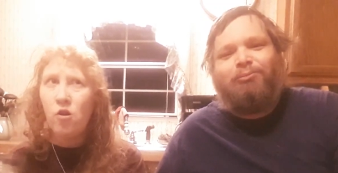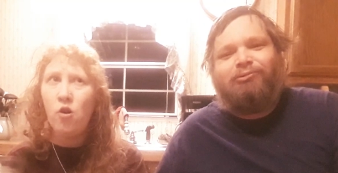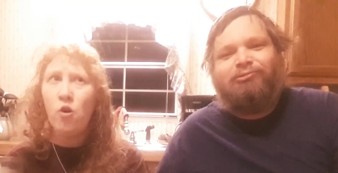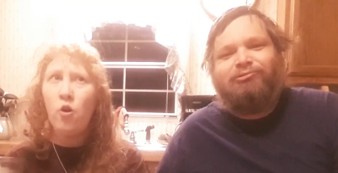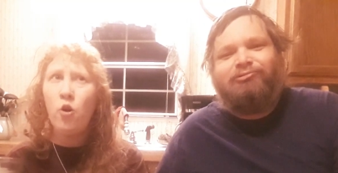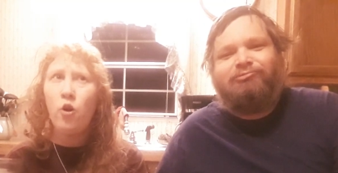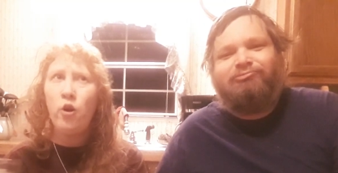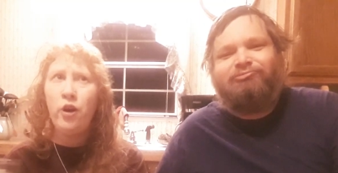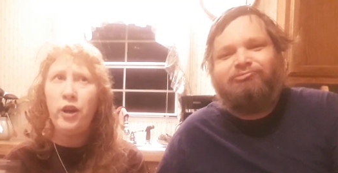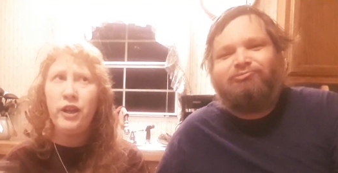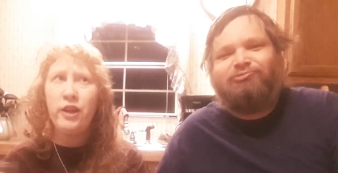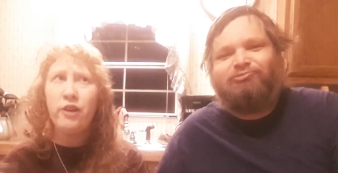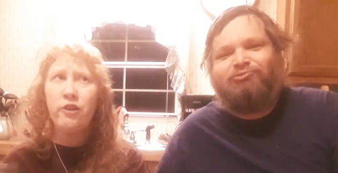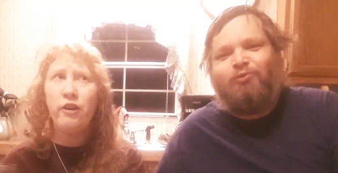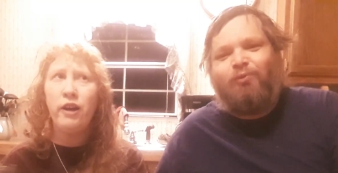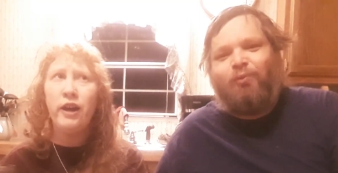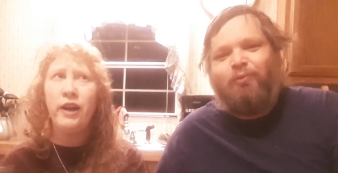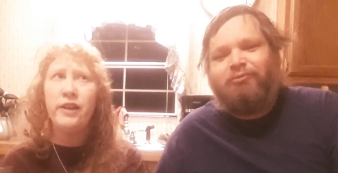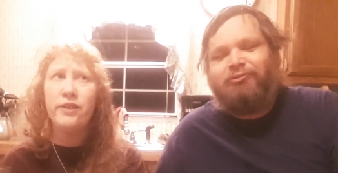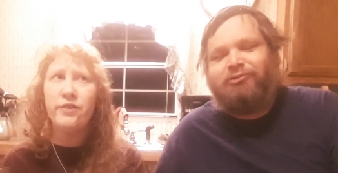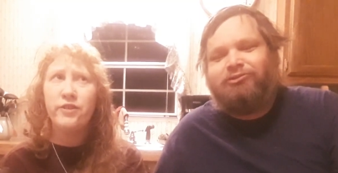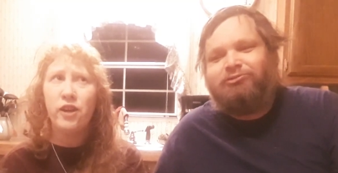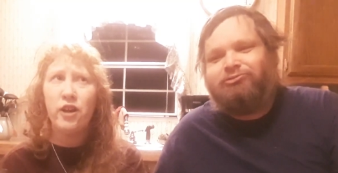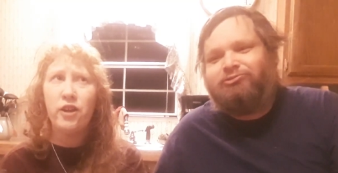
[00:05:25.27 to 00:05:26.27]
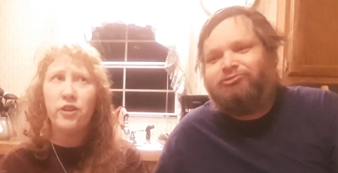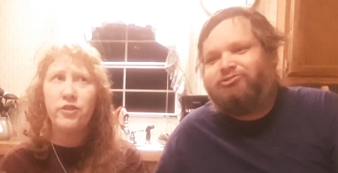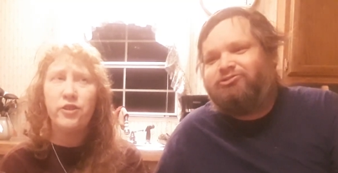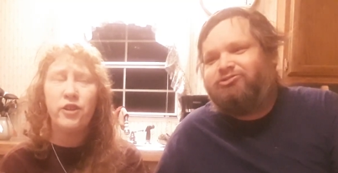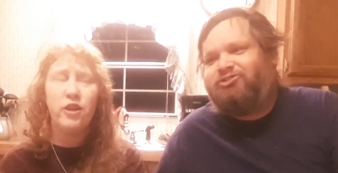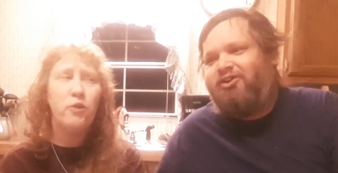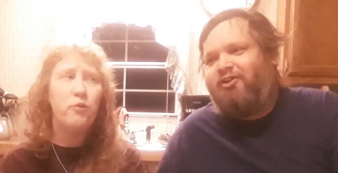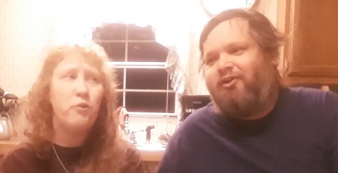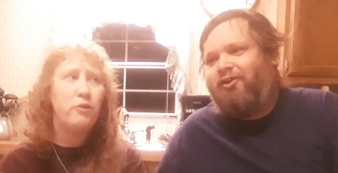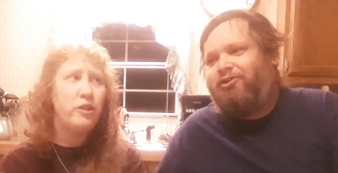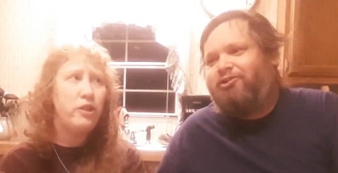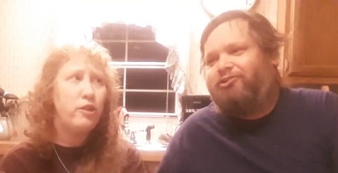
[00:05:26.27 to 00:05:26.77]
Speaker 1: Or he cries
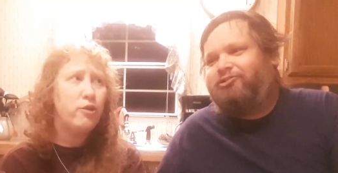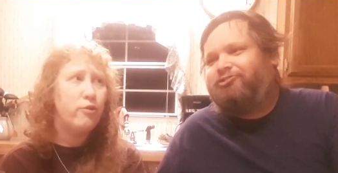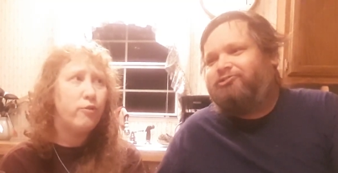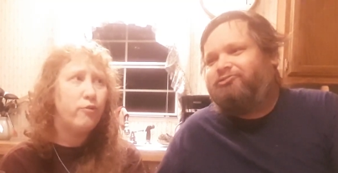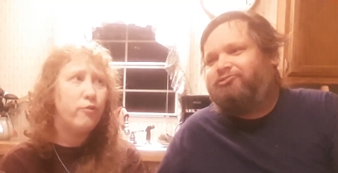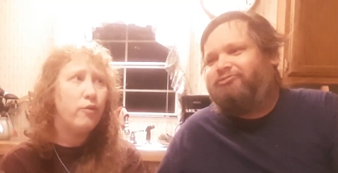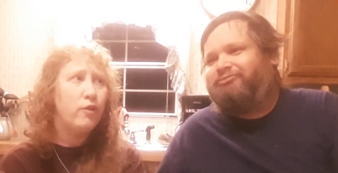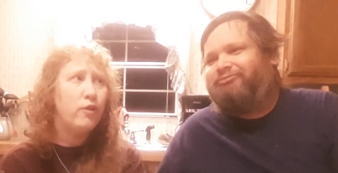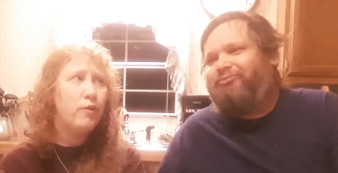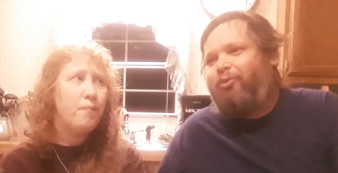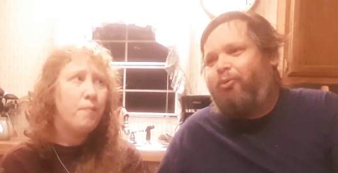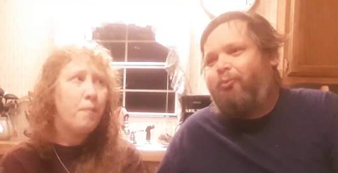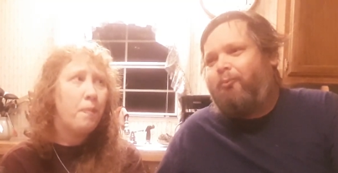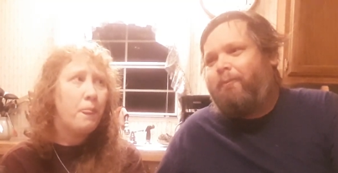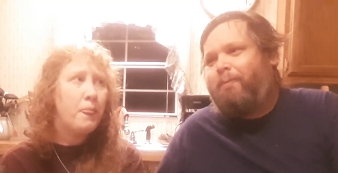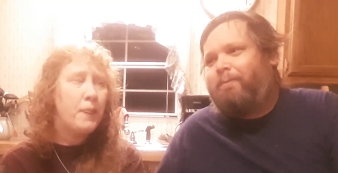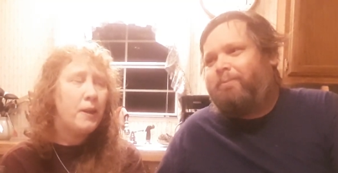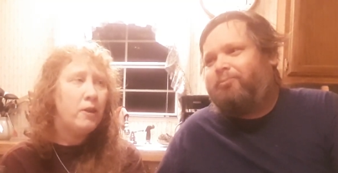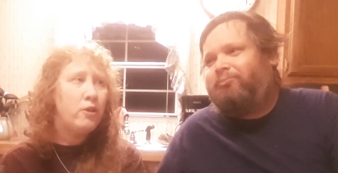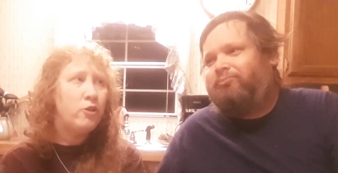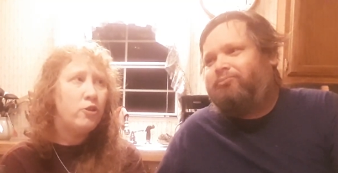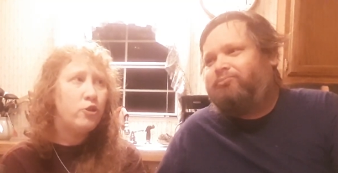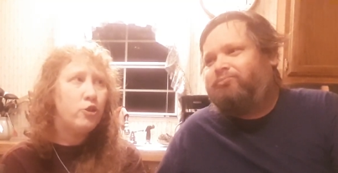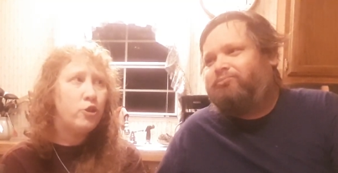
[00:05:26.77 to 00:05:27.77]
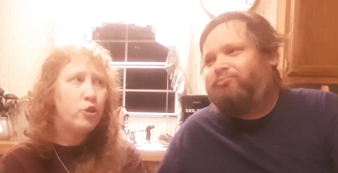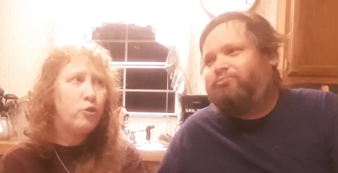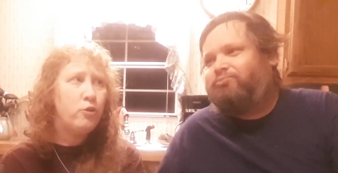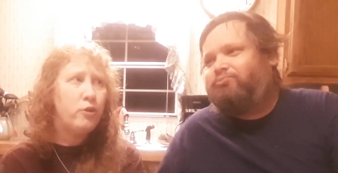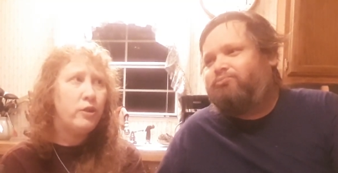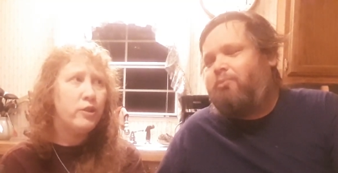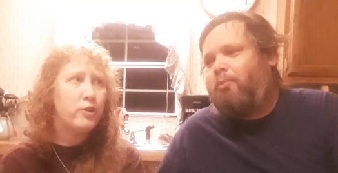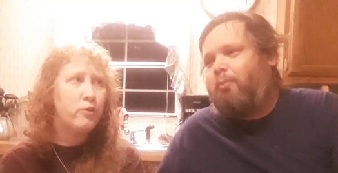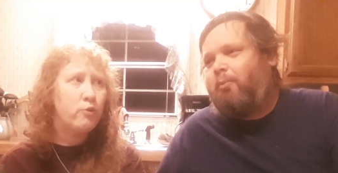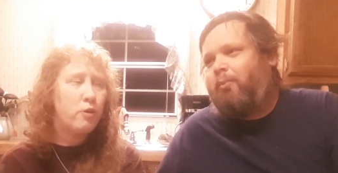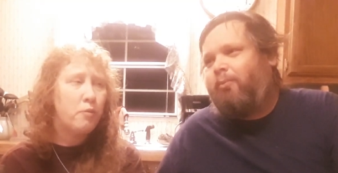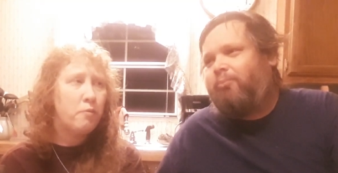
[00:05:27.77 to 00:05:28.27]
also when you
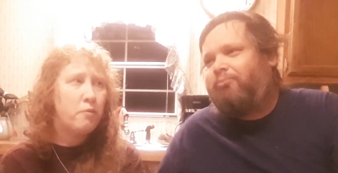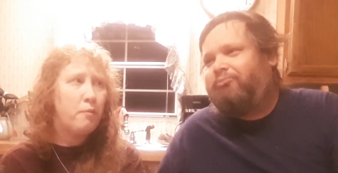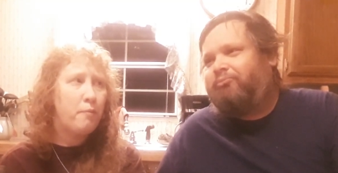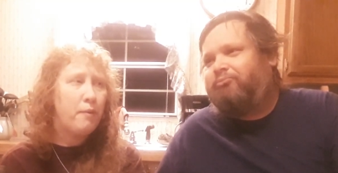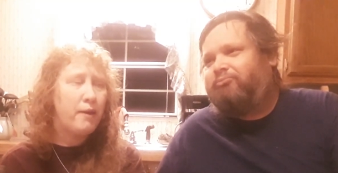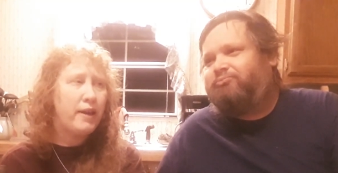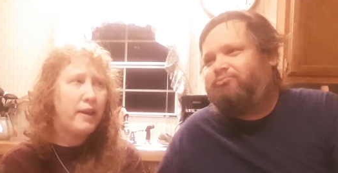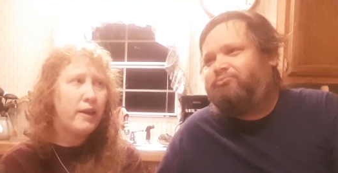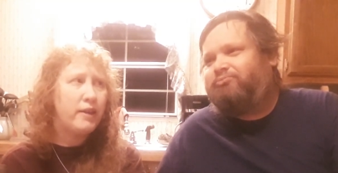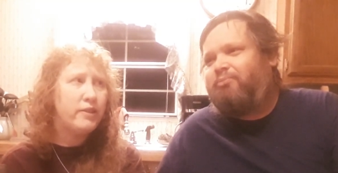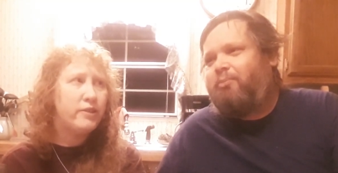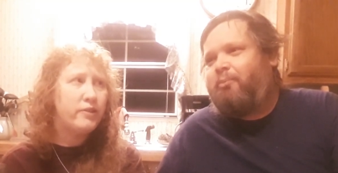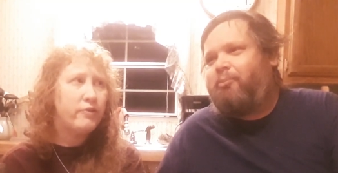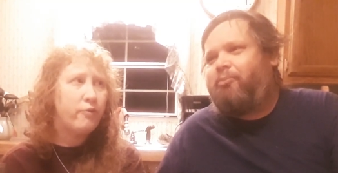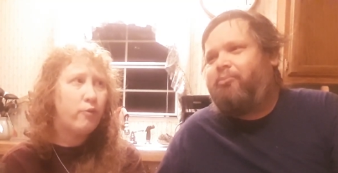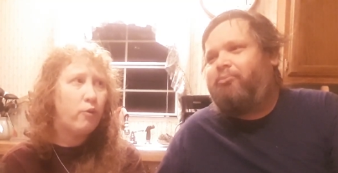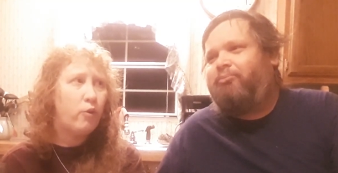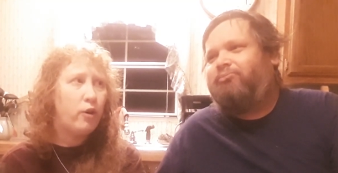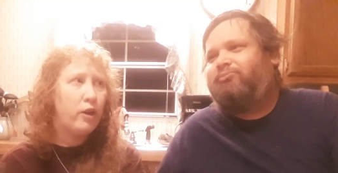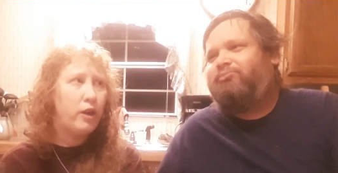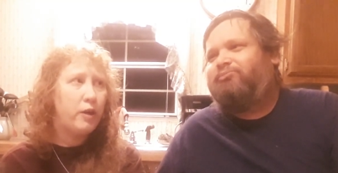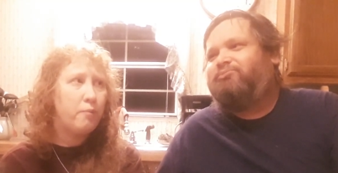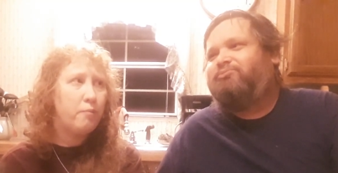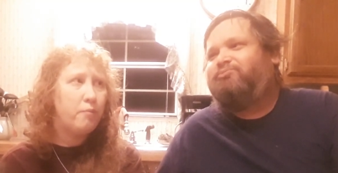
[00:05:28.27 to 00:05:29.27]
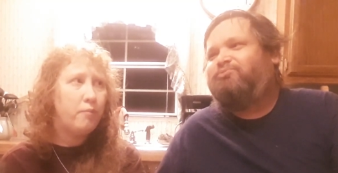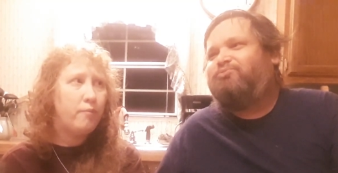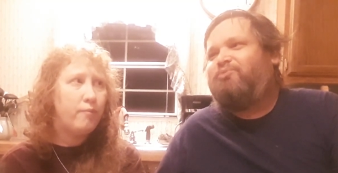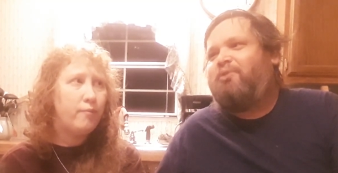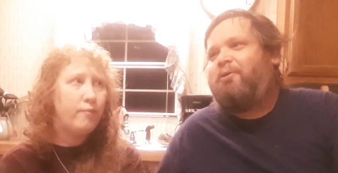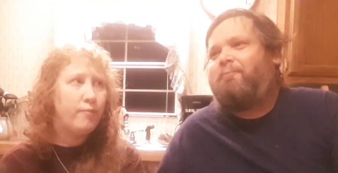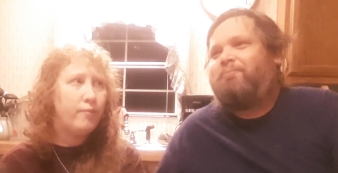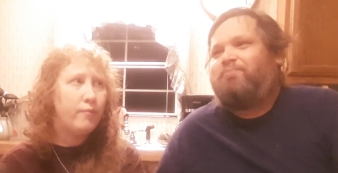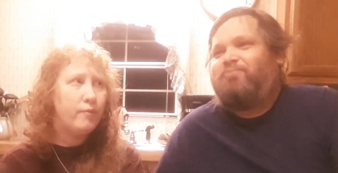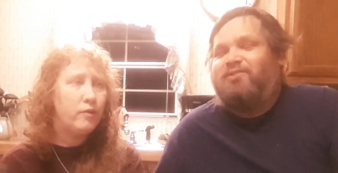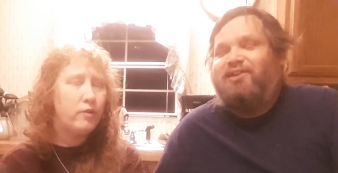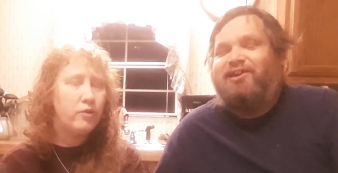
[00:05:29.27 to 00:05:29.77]
shoot his rubber bands for him.
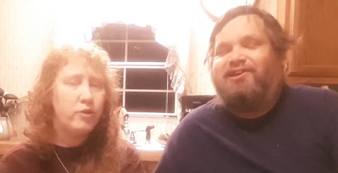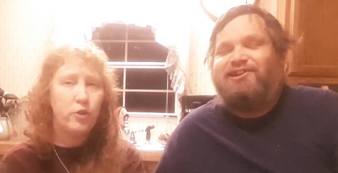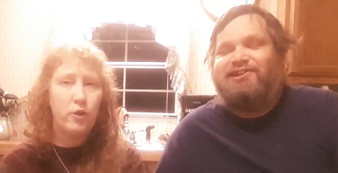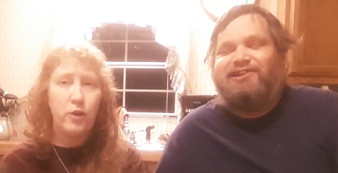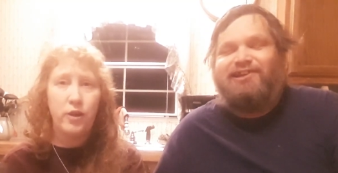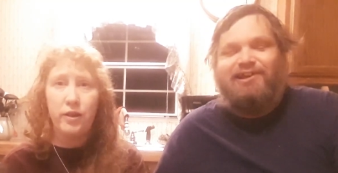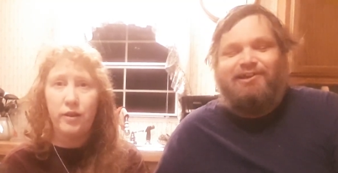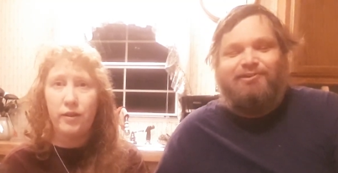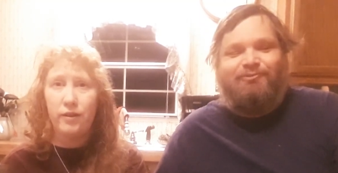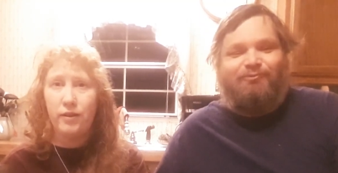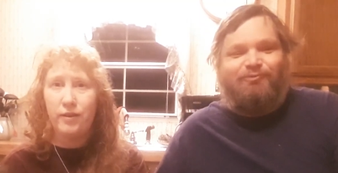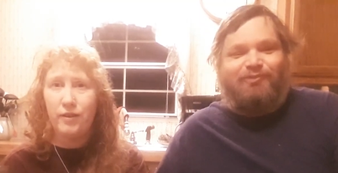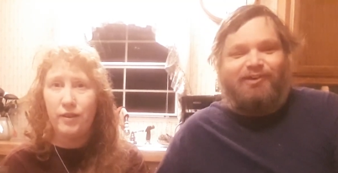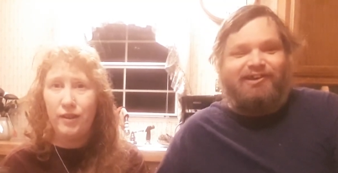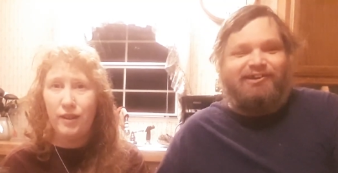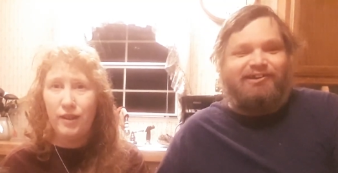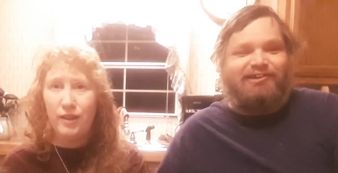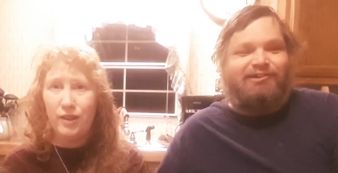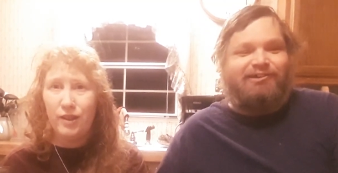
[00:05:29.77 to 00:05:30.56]
And so he can't find